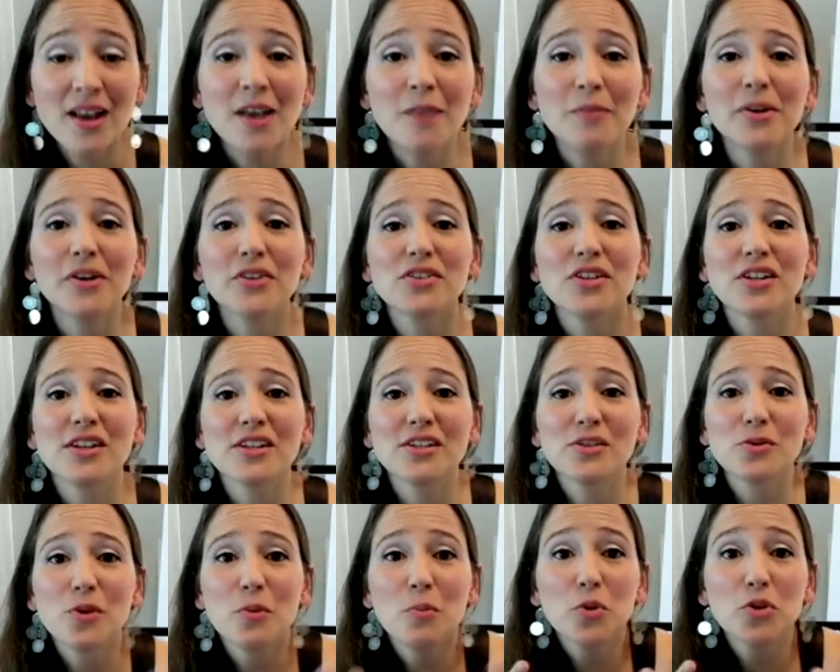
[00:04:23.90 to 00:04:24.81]
Because it
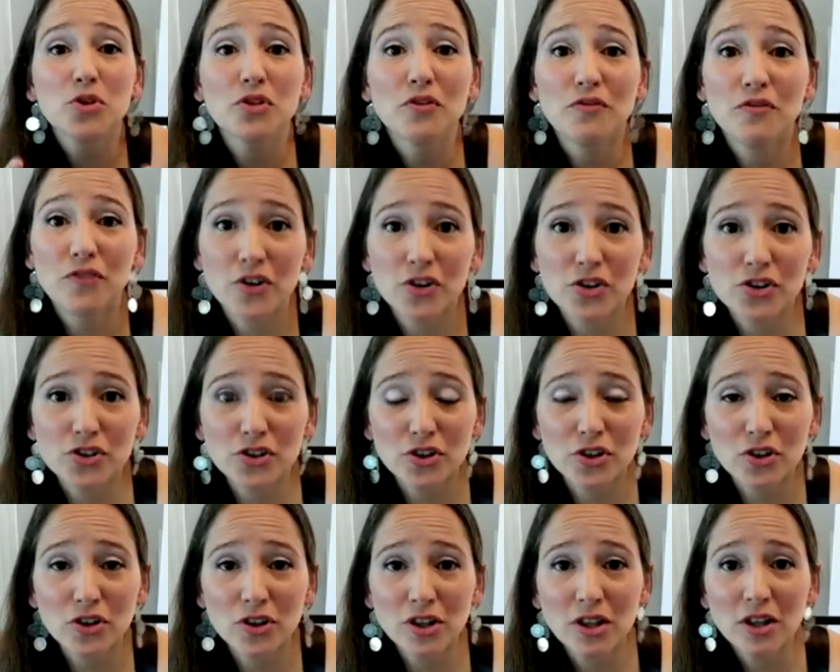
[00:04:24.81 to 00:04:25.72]
is the most
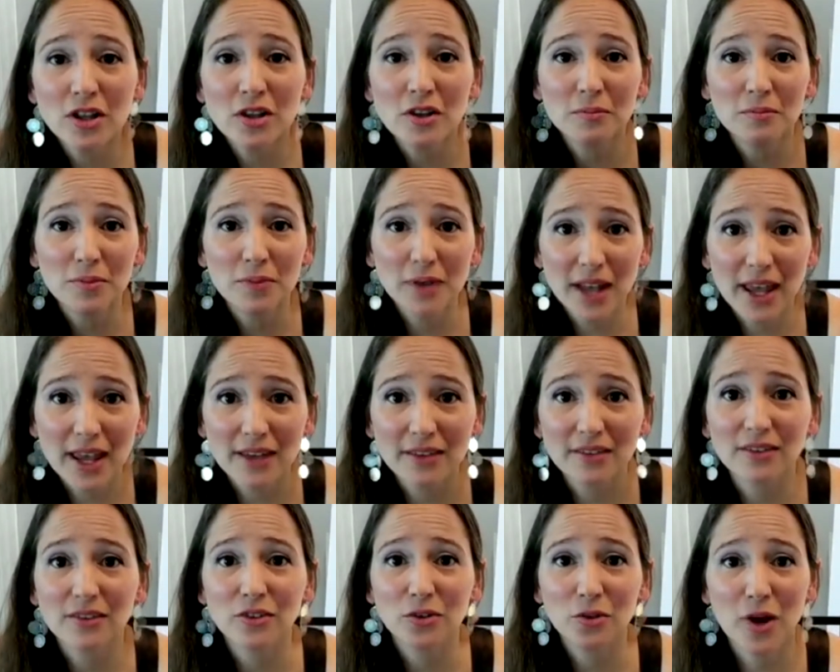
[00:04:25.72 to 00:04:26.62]
versatile
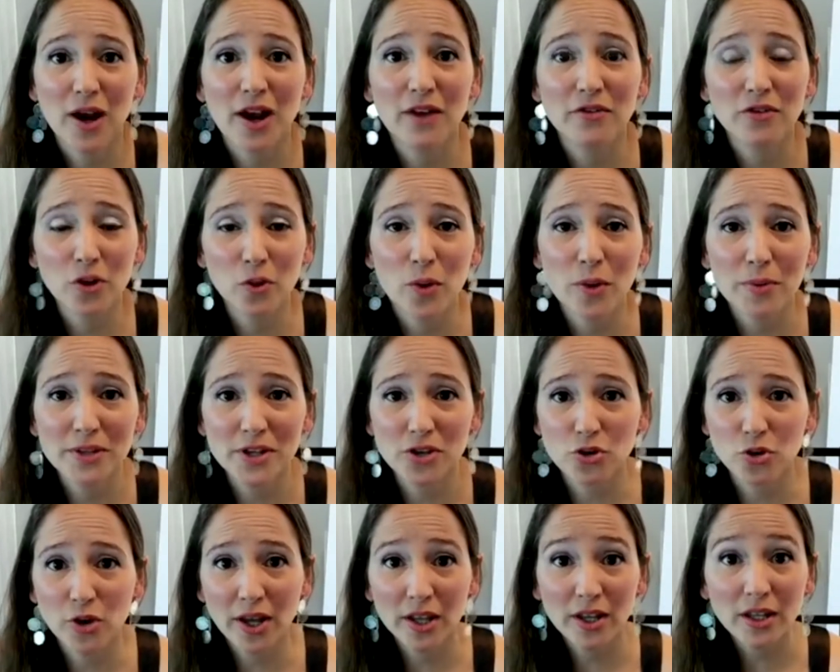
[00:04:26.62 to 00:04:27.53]
place to have your website.
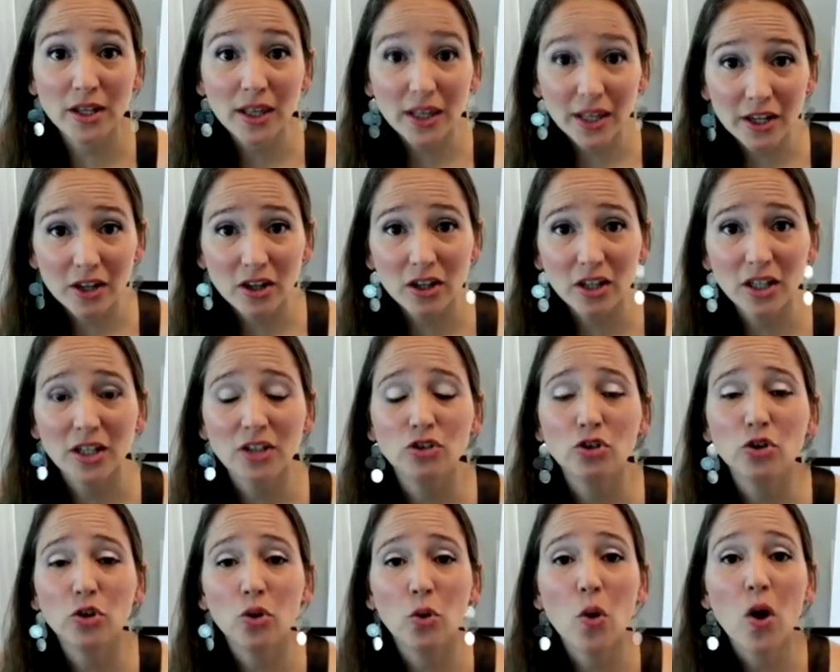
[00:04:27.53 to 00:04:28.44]
You can literally
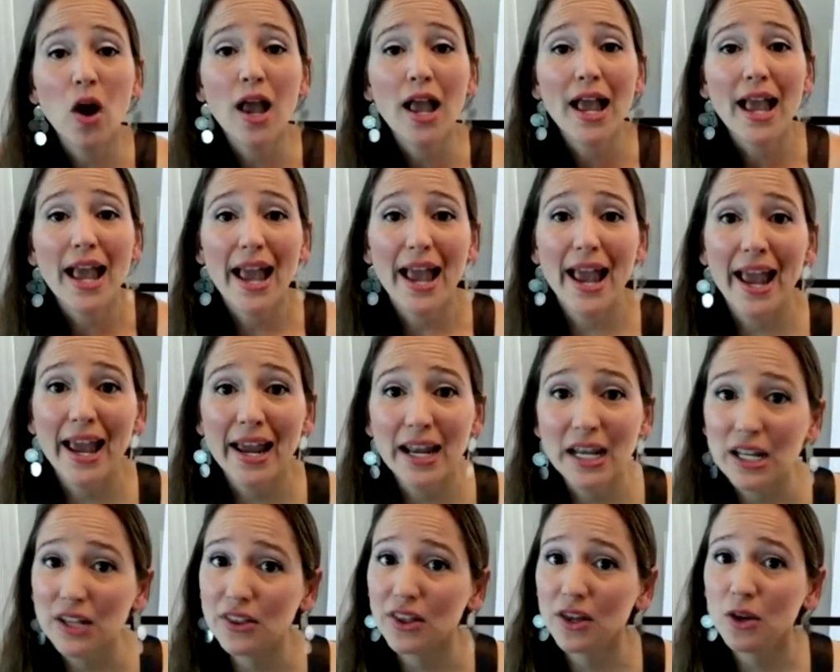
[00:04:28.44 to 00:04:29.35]
do
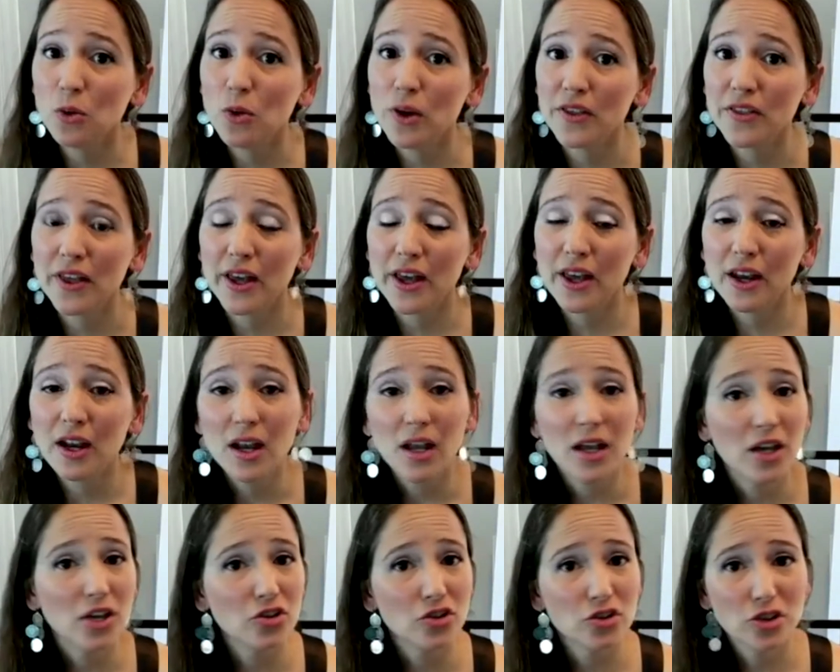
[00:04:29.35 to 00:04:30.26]
anything with it.
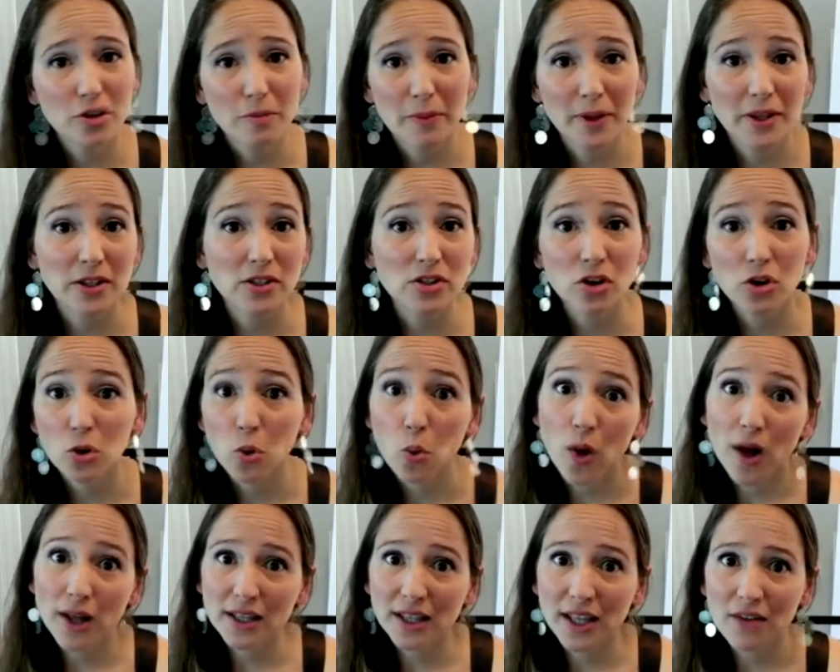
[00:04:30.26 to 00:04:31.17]
It just depends on
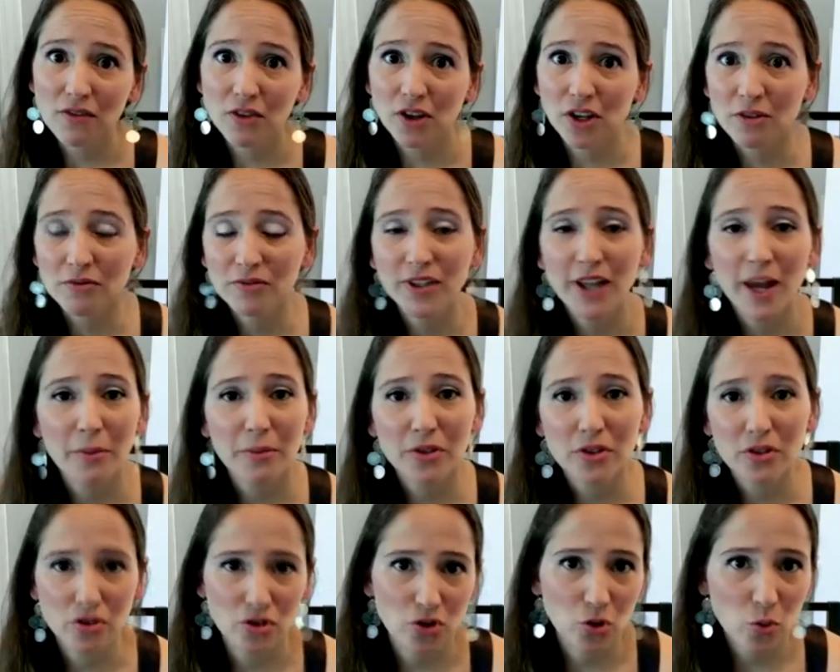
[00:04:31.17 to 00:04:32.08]
what level of
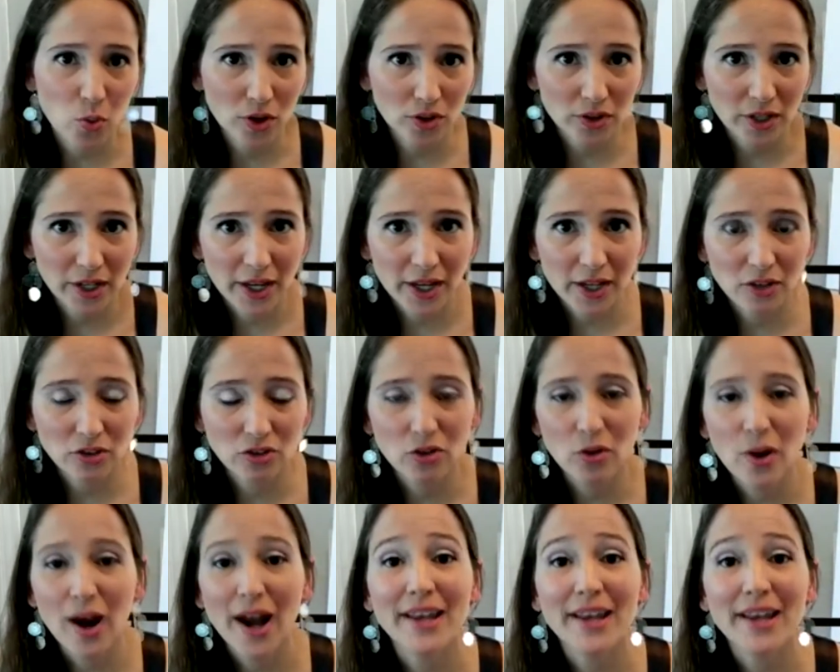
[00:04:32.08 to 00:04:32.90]
depth you want to get into.